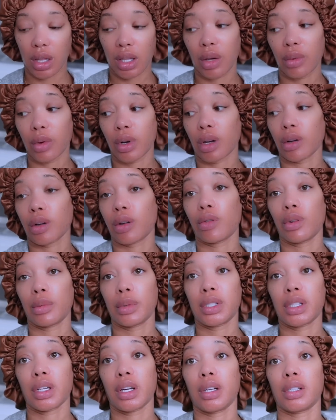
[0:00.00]
and then we're gonna go
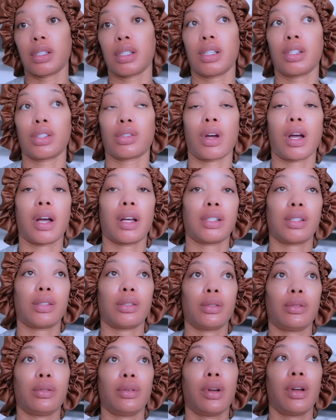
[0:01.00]
upstairs and try
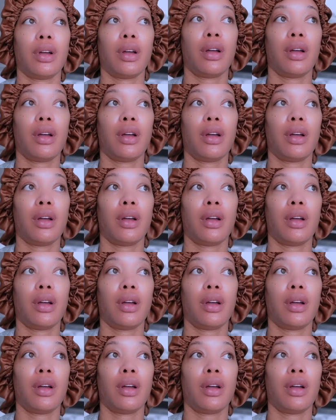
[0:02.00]
to